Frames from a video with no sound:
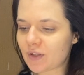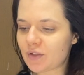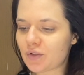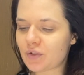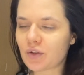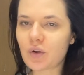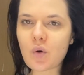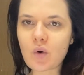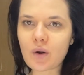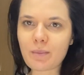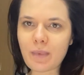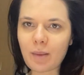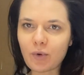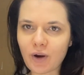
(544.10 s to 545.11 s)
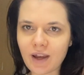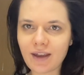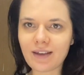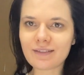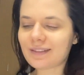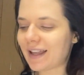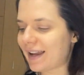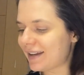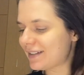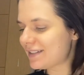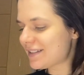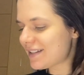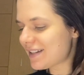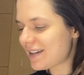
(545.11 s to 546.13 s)
to the core memory
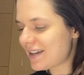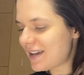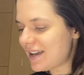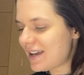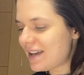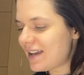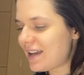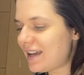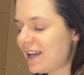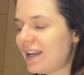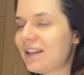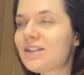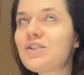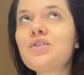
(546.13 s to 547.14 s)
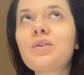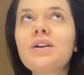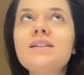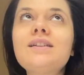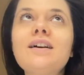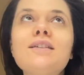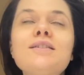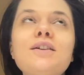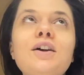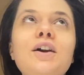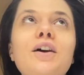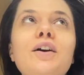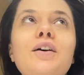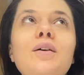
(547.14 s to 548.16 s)
land. And Joy tells
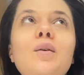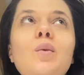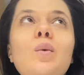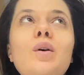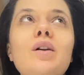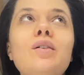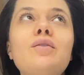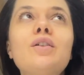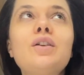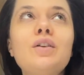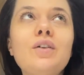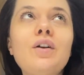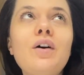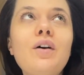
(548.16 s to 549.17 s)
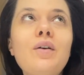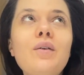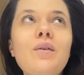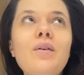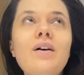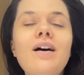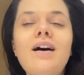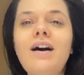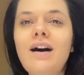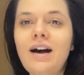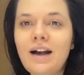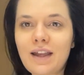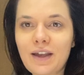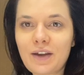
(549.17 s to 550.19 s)
her, wherever you go,
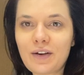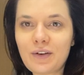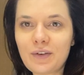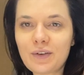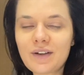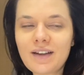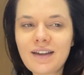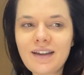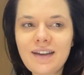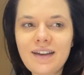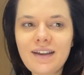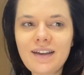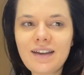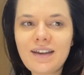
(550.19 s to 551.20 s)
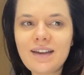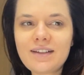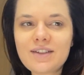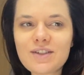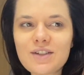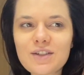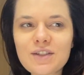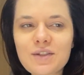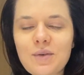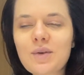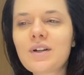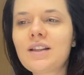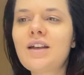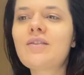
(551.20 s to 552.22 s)
I go. And it's just so
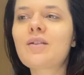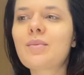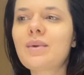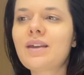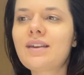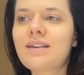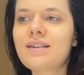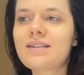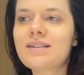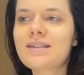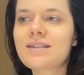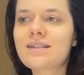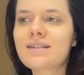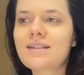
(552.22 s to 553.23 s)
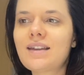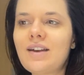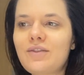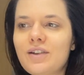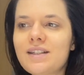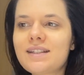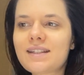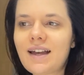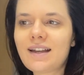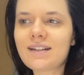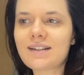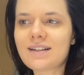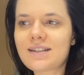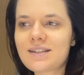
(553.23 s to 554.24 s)
clever, because every
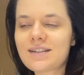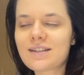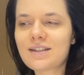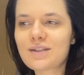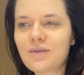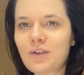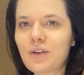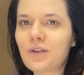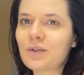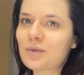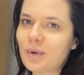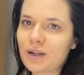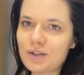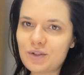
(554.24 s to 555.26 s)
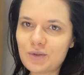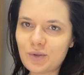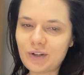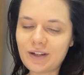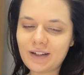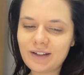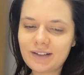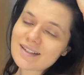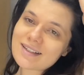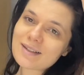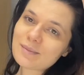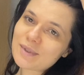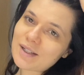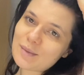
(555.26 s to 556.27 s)
sadness is followed by joy.
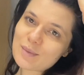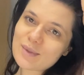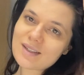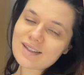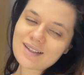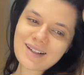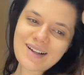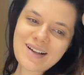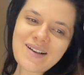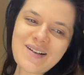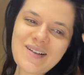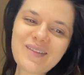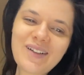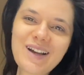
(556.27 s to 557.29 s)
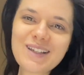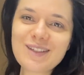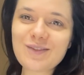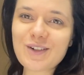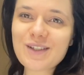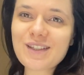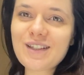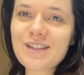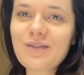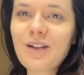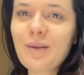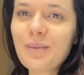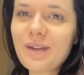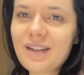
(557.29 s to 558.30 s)
Sometimes vice versa as
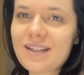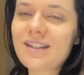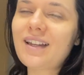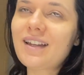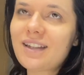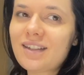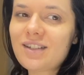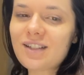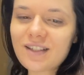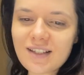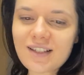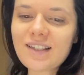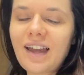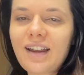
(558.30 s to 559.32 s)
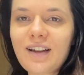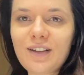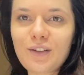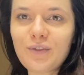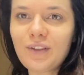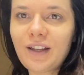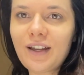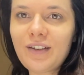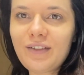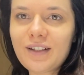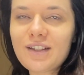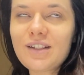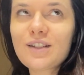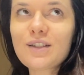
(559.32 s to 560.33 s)
well, but it's like just a cycle of life, and
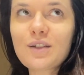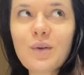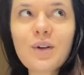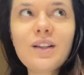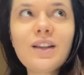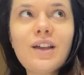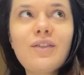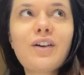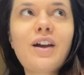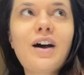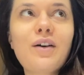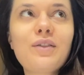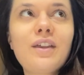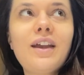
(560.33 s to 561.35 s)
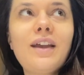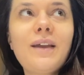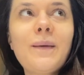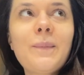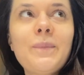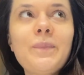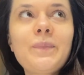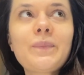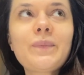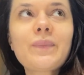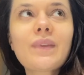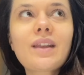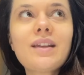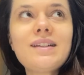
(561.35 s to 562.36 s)
it's just so clever how they
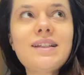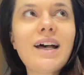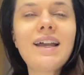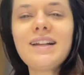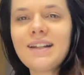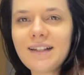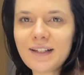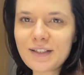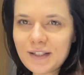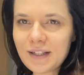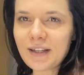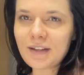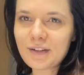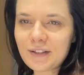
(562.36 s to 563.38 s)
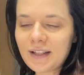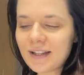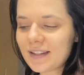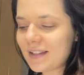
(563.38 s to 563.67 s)
tied it in together like